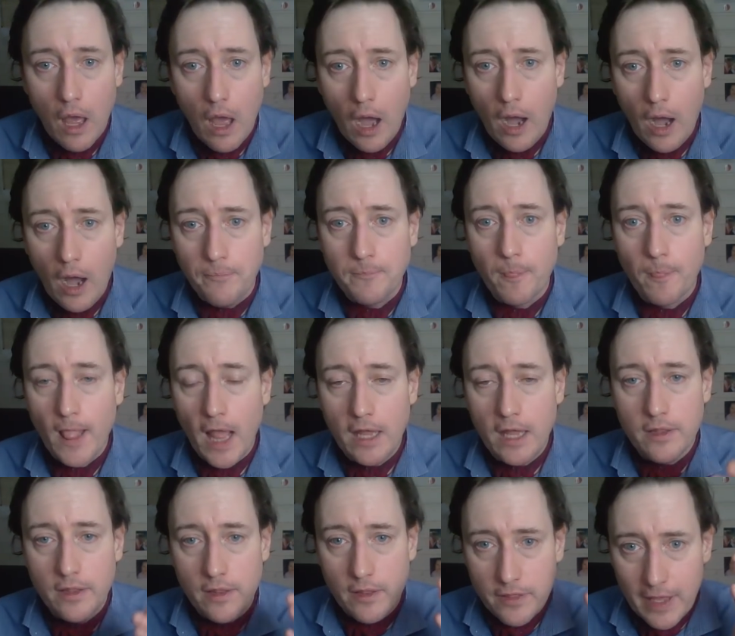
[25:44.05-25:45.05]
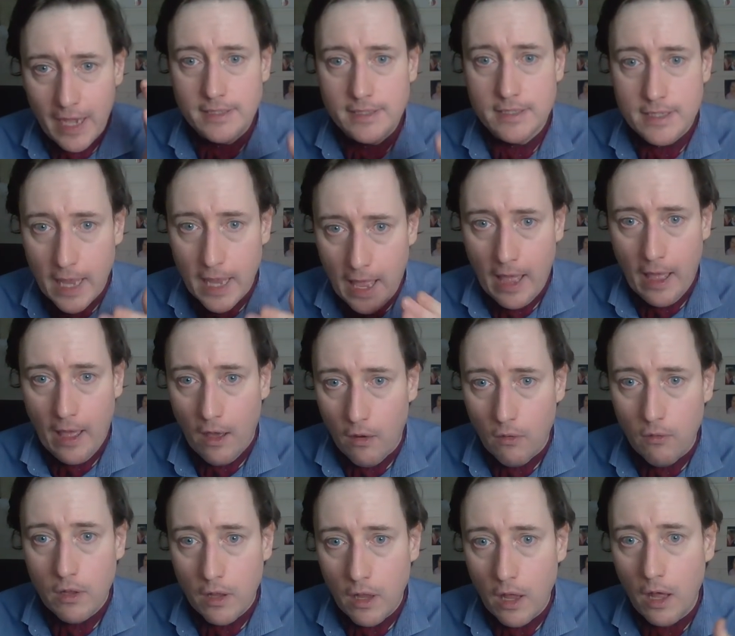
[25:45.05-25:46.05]
And that is
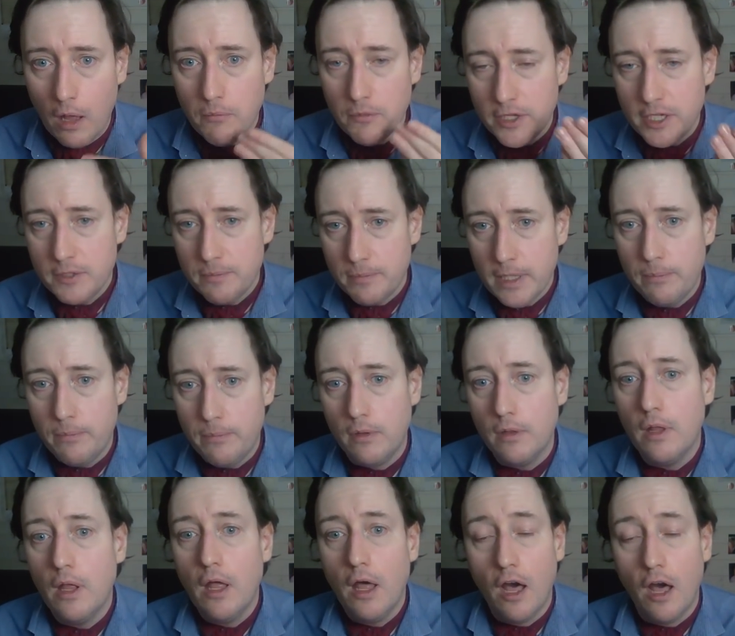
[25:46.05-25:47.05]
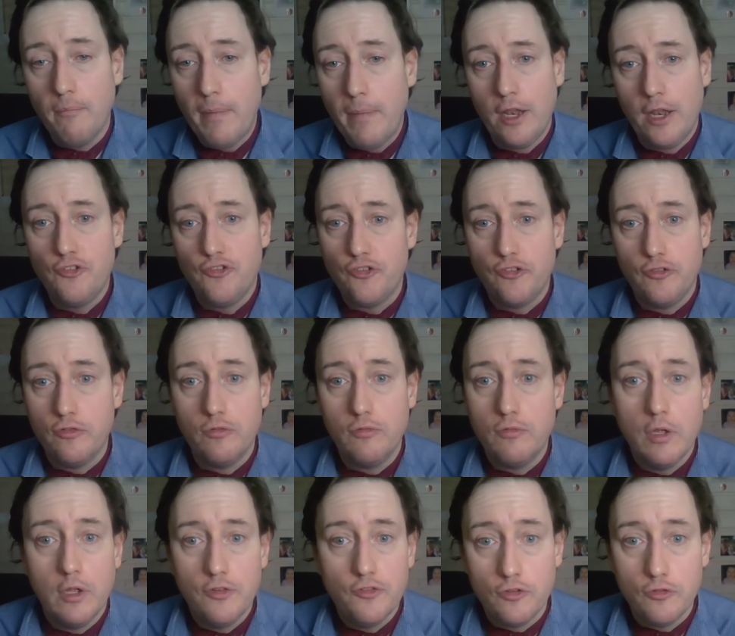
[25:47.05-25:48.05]
how these people manage to
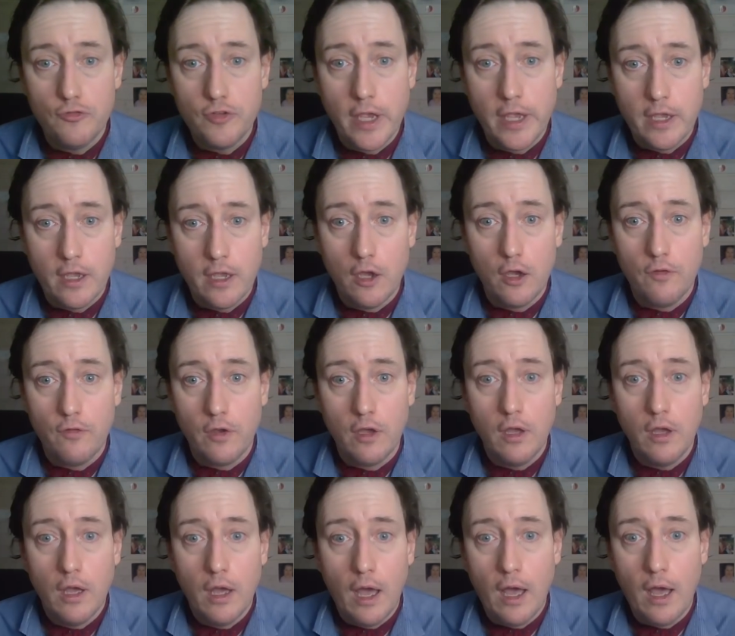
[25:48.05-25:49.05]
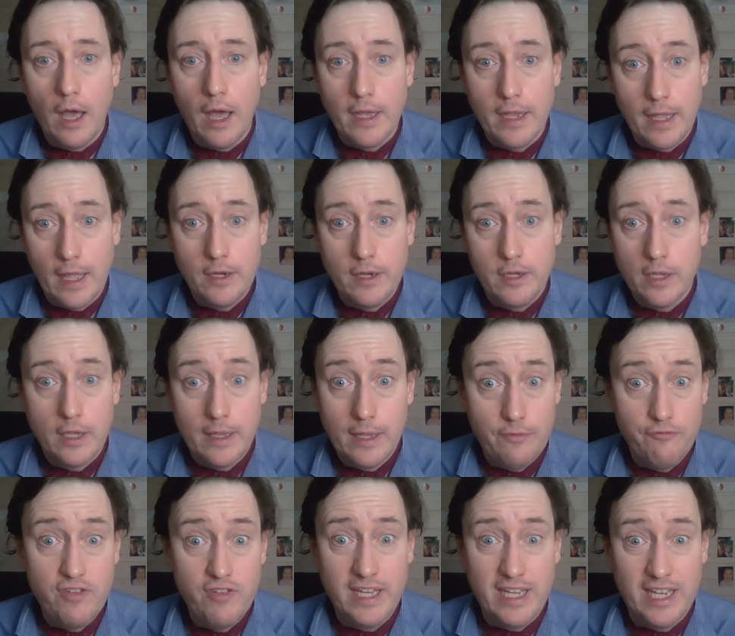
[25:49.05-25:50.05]
take over and
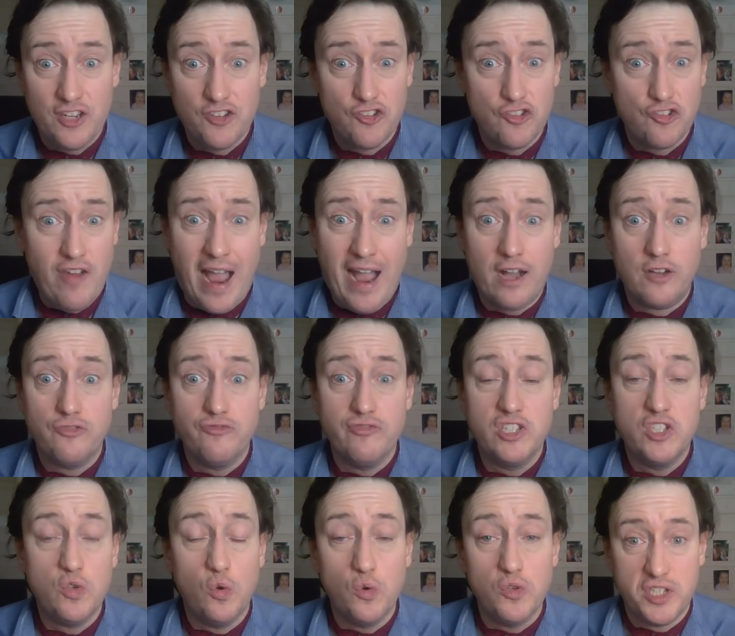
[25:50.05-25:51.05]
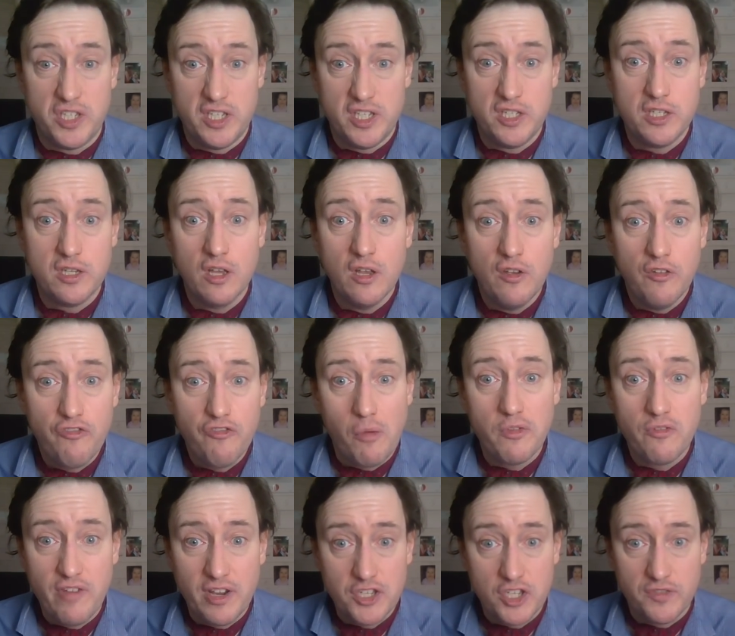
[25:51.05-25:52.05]
really extract resources from
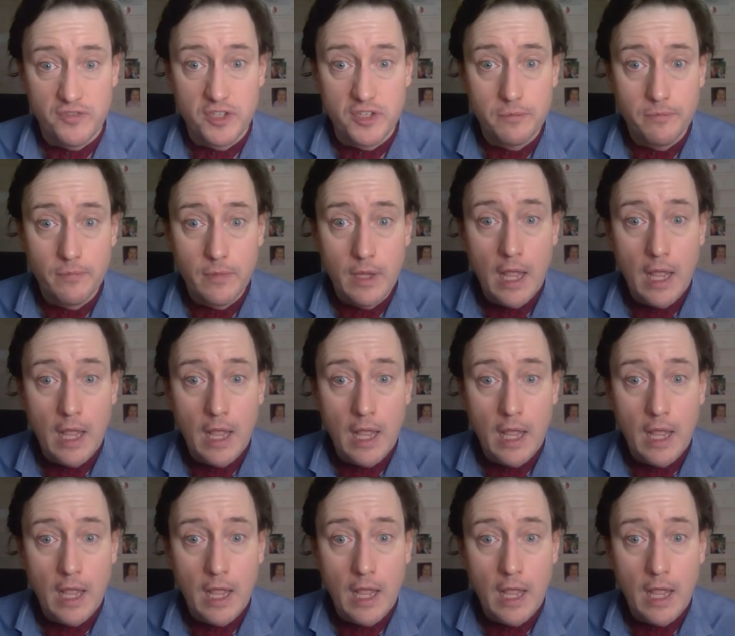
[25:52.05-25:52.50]
the rest of us.